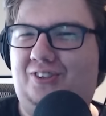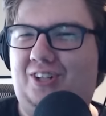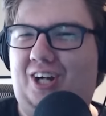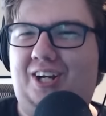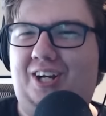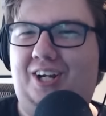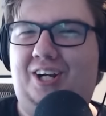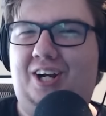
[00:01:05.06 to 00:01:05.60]

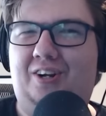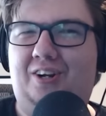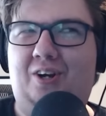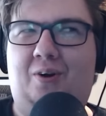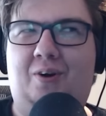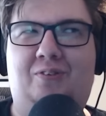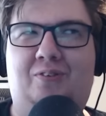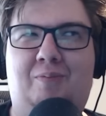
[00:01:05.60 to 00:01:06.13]
shocking, I
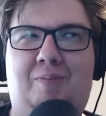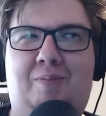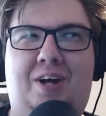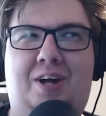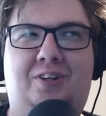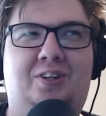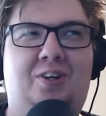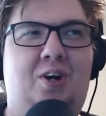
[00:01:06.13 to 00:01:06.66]
know, as the
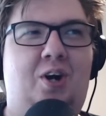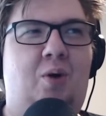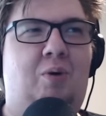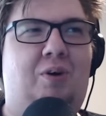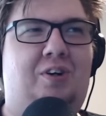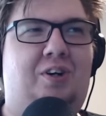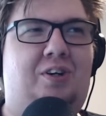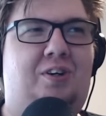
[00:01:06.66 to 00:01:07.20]
manager. Well,